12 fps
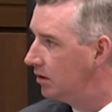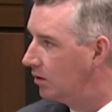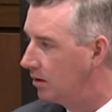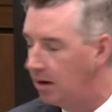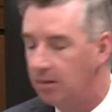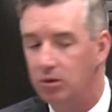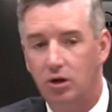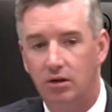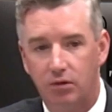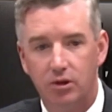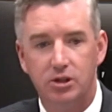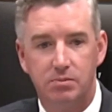Okay, I'm looking
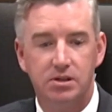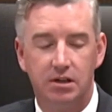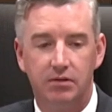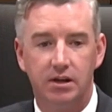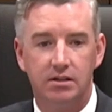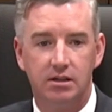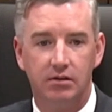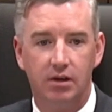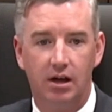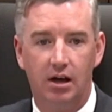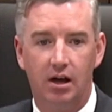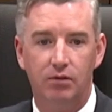for the specifics of
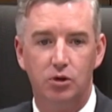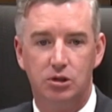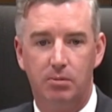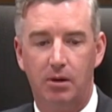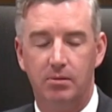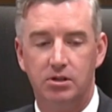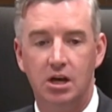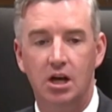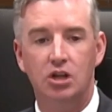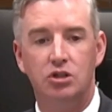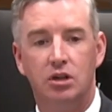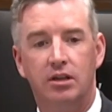those departments.
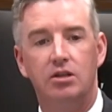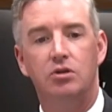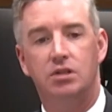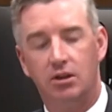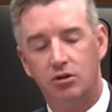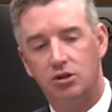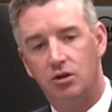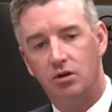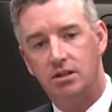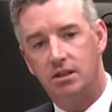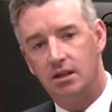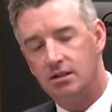So that you say there's
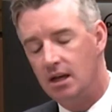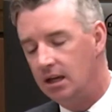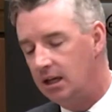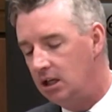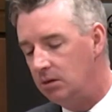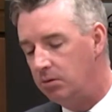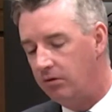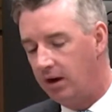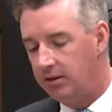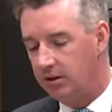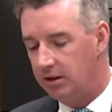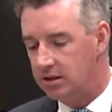36. Can you
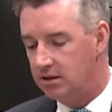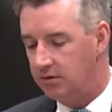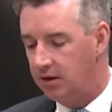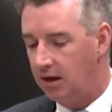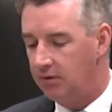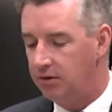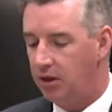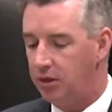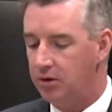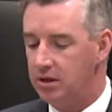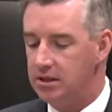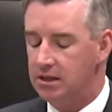provide the list of the
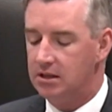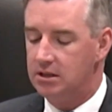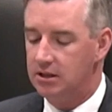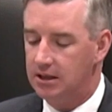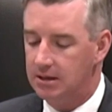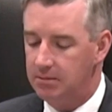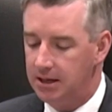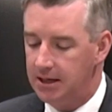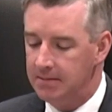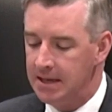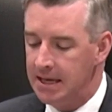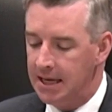36 to the
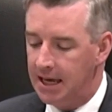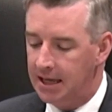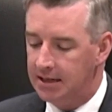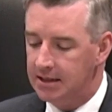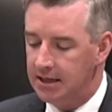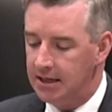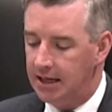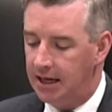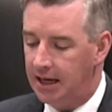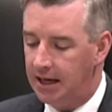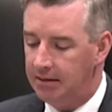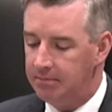committee? And
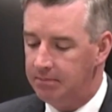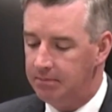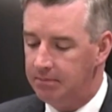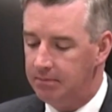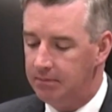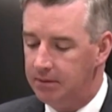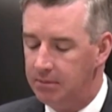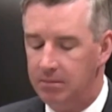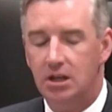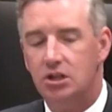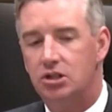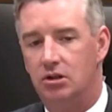the
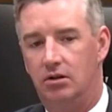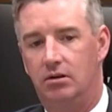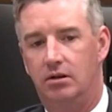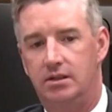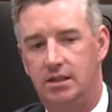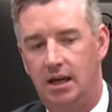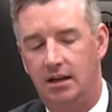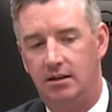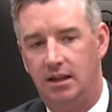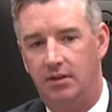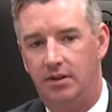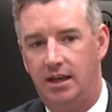minister said
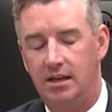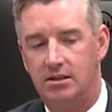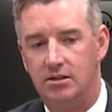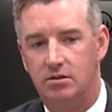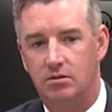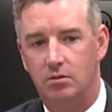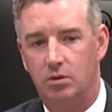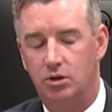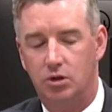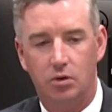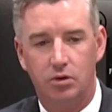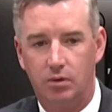that the cases were
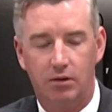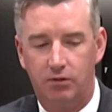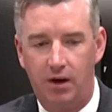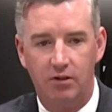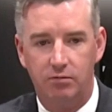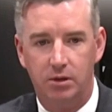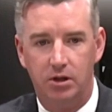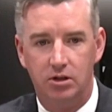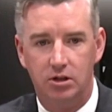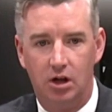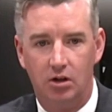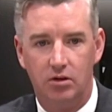totaled around $5 million.
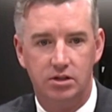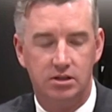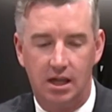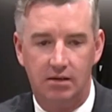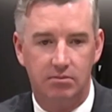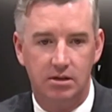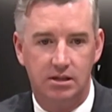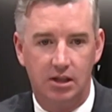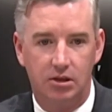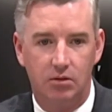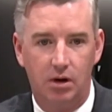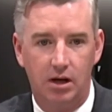Is that is
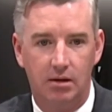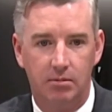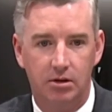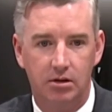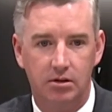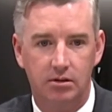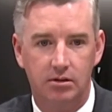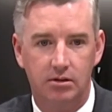that the right number?